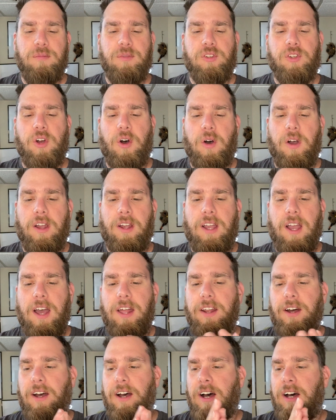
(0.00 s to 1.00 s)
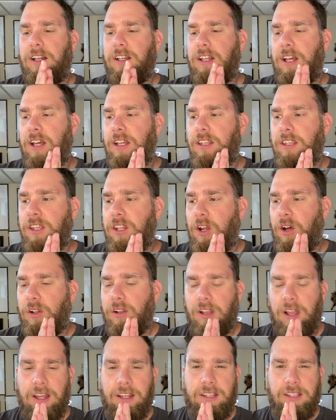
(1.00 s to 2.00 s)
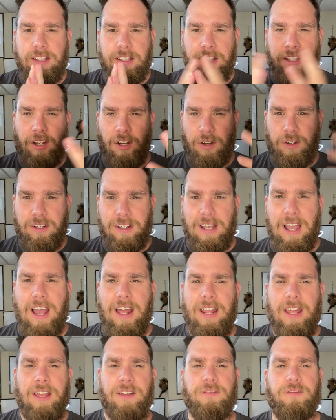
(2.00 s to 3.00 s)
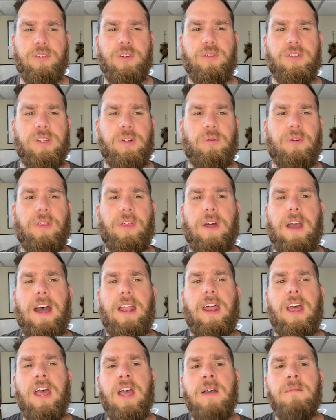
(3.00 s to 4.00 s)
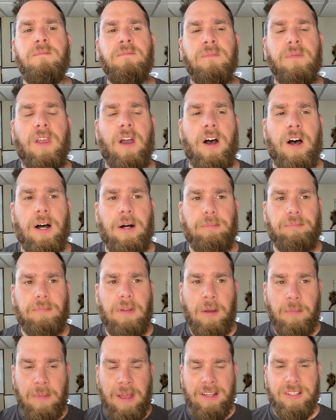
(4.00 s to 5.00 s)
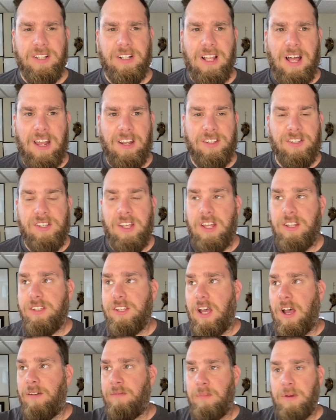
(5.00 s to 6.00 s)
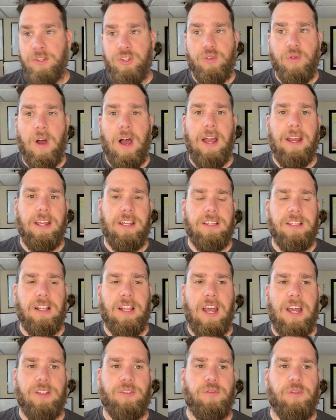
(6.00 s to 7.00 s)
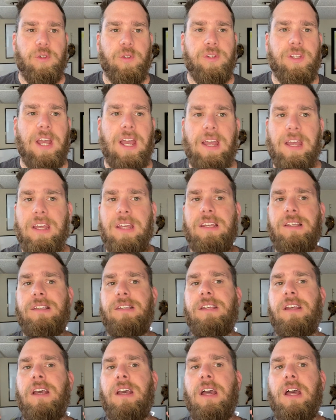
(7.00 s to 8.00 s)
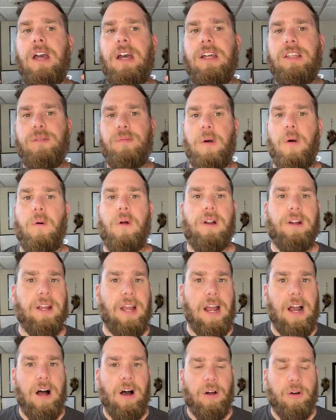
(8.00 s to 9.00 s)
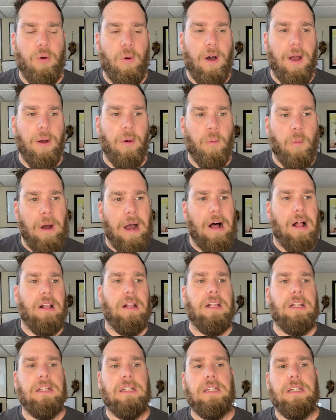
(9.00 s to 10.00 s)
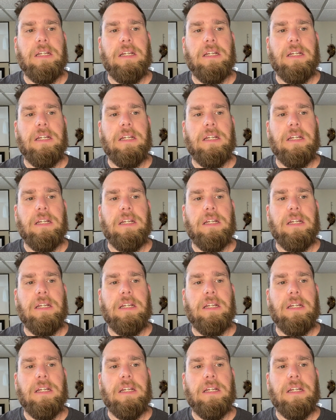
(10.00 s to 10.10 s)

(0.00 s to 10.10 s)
So I kind of, uh, uh, you know, like, you know, kind of infusing with that. Um, it makes a lot of sense. I've been trying it the last few days. It's been working out quite well.